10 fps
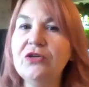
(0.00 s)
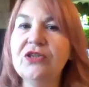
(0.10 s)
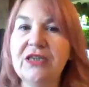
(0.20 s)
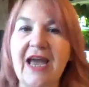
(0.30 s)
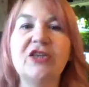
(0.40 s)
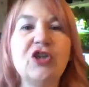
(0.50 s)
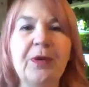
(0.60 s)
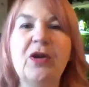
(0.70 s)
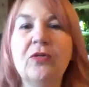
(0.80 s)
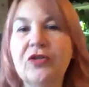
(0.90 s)
use, yeah,
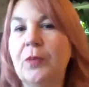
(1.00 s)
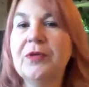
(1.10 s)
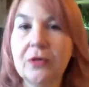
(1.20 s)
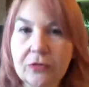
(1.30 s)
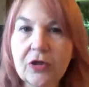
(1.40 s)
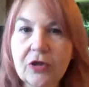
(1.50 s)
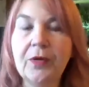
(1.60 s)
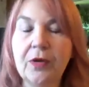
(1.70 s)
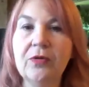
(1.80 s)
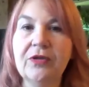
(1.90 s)
topical
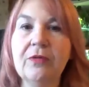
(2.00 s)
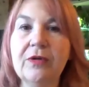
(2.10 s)
with